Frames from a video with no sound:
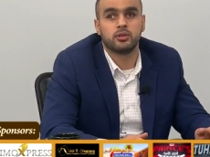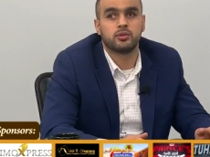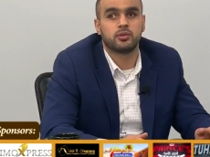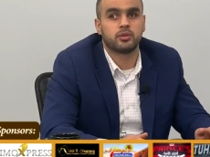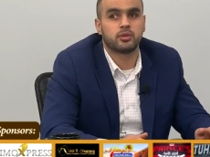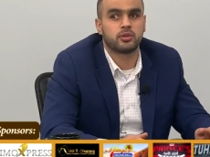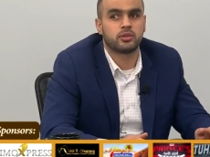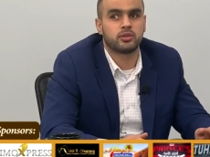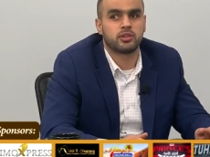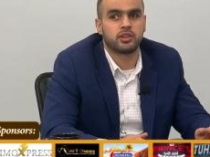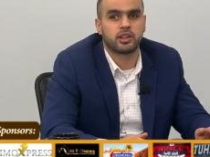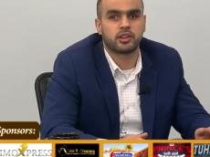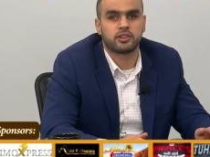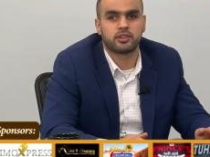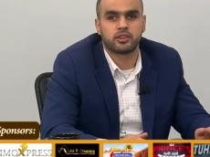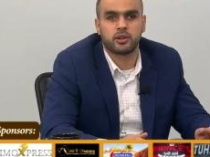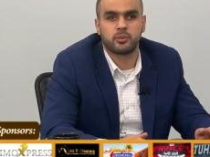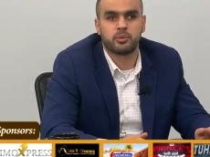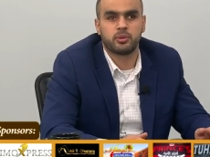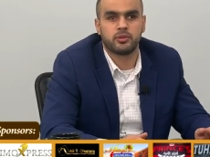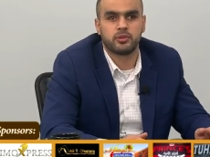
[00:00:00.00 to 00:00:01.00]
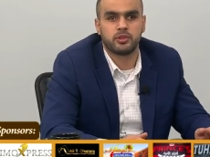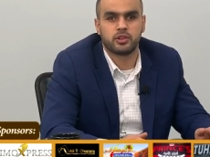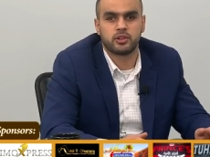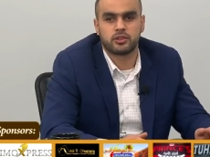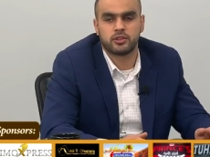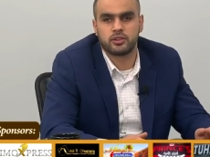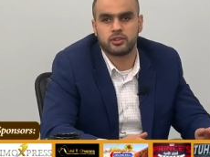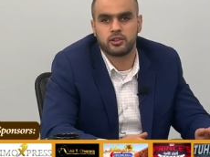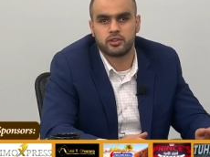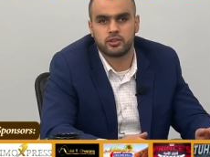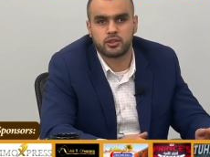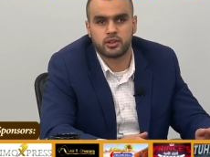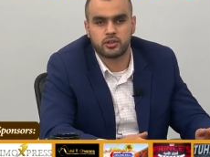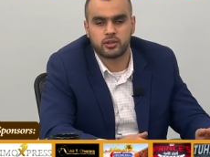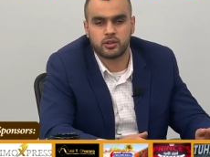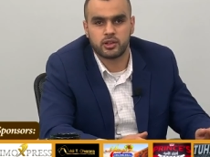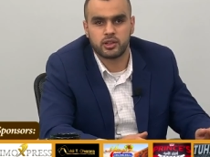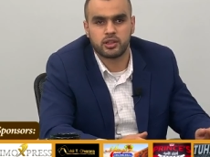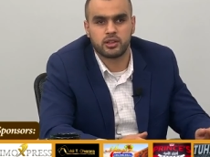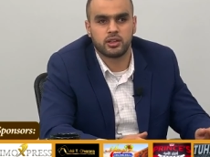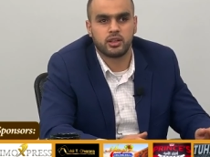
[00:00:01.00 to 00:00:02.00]
for next couple of years since he's not
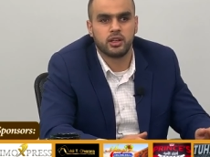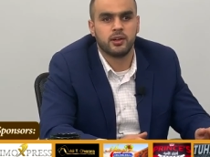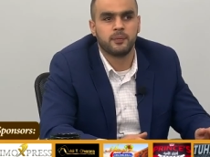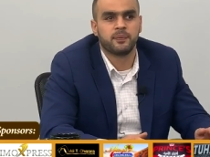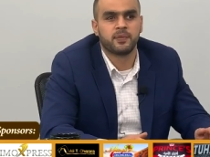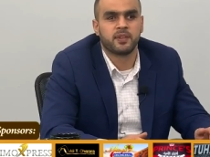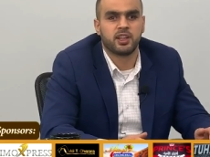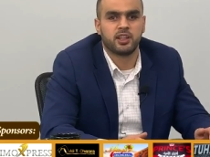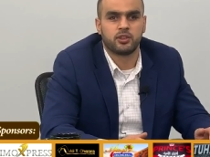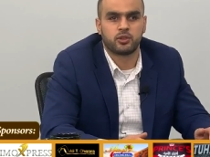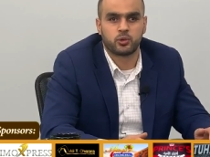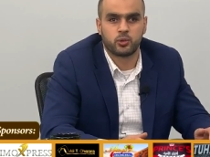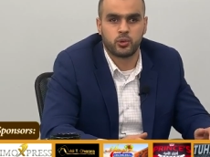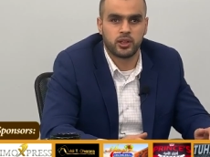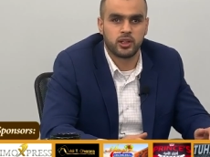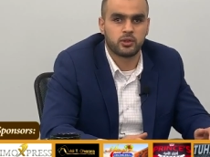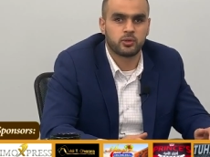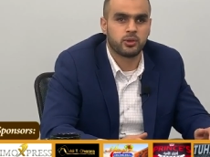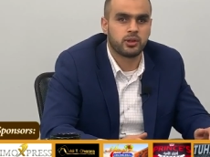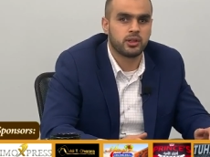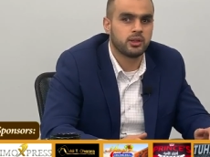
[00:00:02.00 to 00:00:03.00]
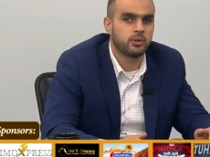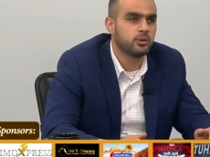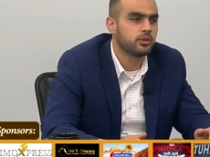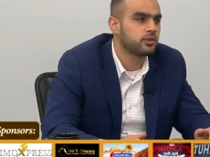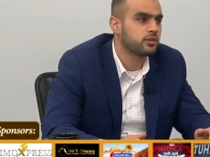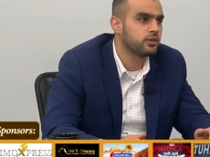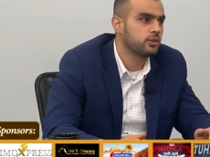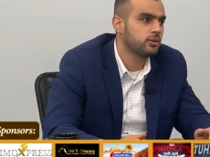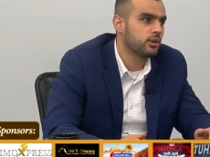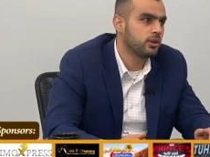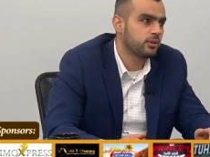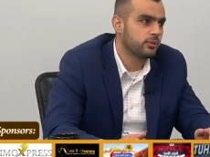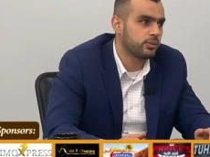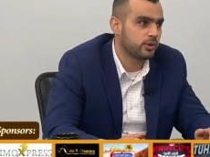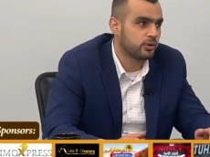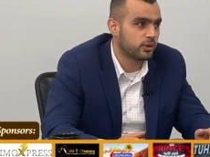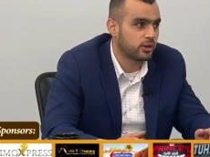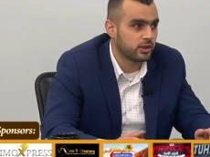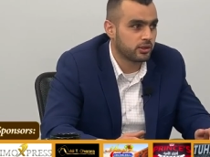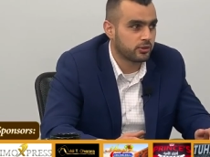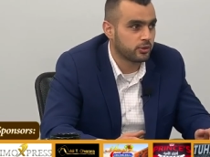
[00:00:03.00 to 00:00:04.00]
running in 2020. We'll see what he'll be
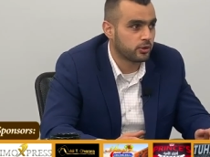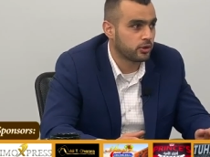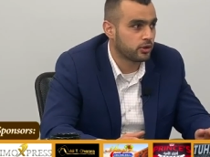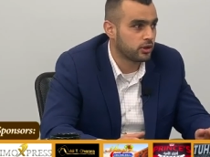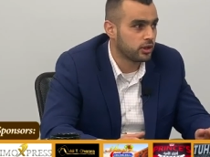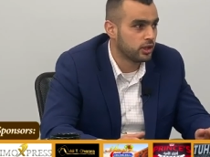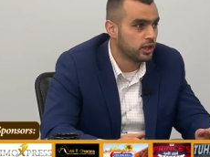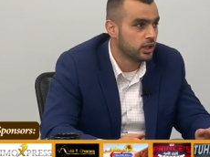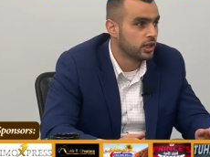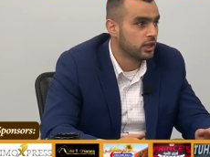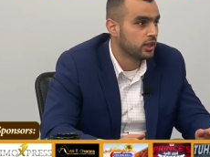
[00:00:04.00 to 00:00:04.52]
running for.